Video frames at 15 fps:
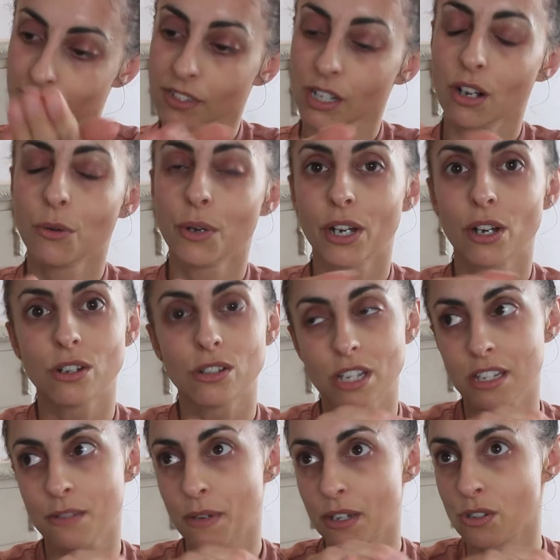Oh my gosh,
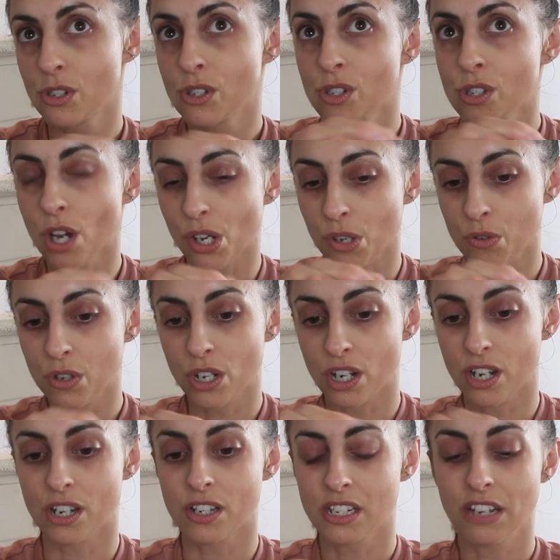that smells so
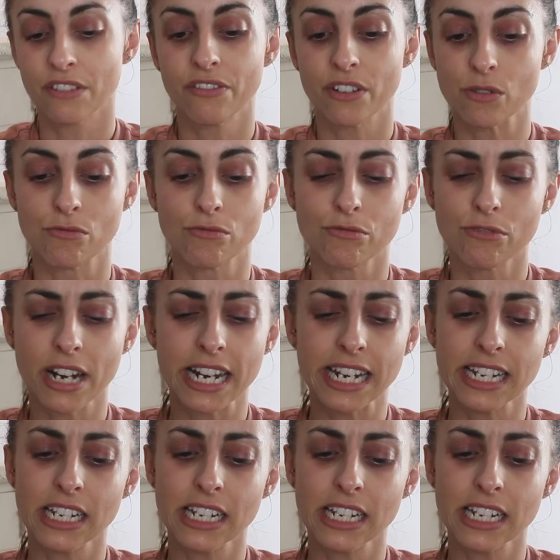good and it feels really